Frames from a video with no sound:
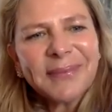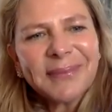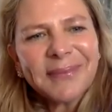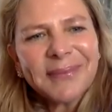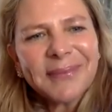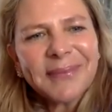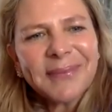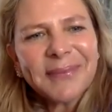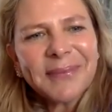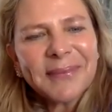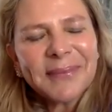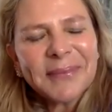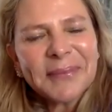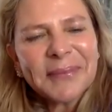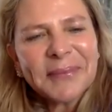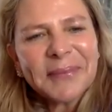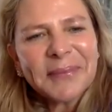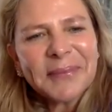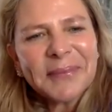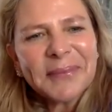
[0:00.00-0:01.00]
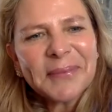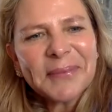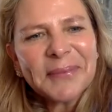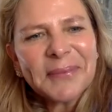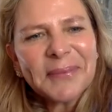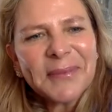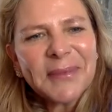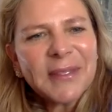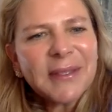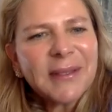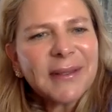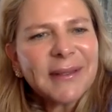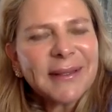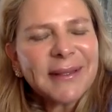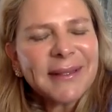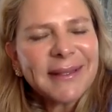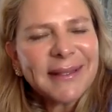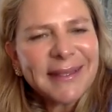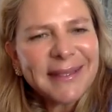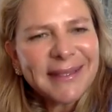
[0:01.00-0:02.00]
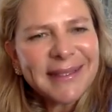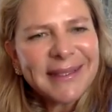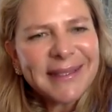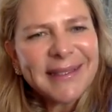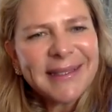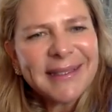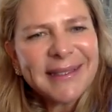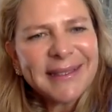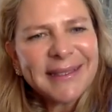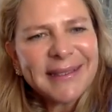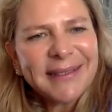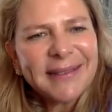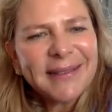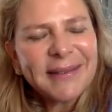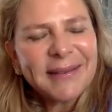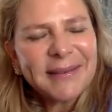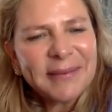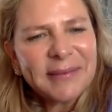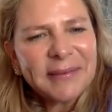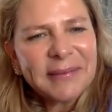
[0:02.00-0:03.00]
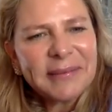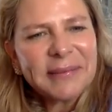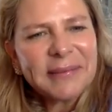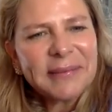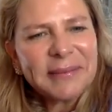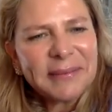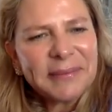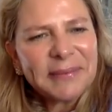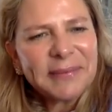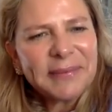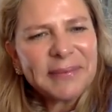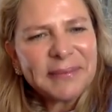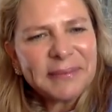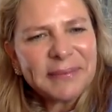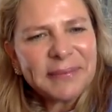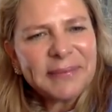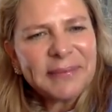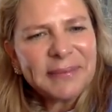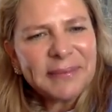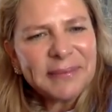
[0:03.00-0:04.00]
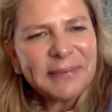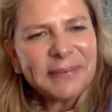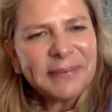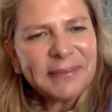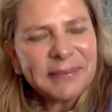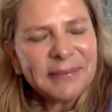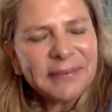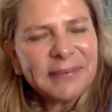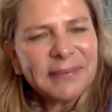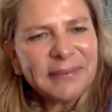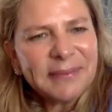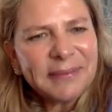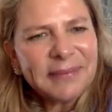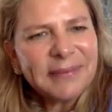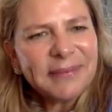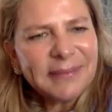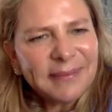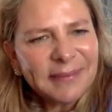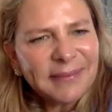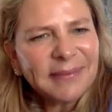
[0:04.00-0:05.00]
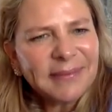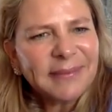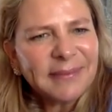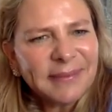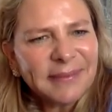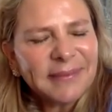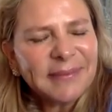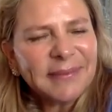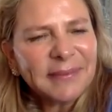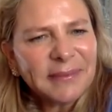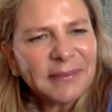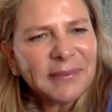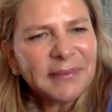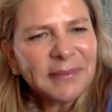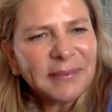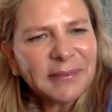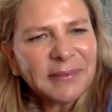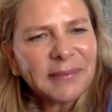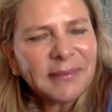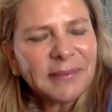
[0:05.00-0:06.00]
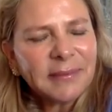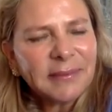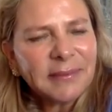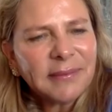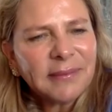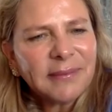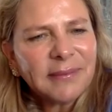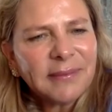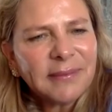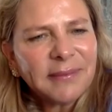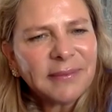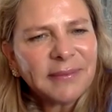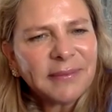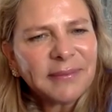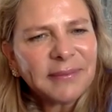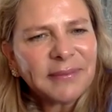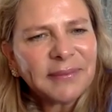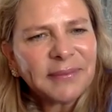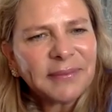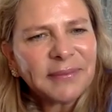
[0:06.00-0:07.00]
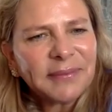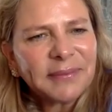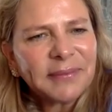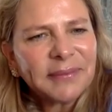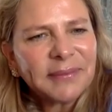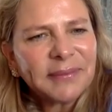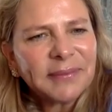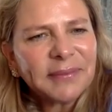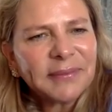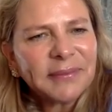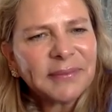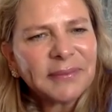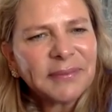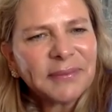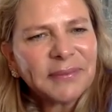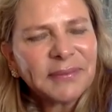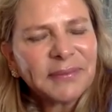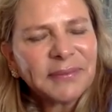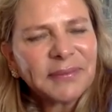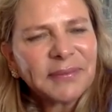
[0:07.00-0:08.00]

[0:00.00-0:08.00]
This person isn't speaking.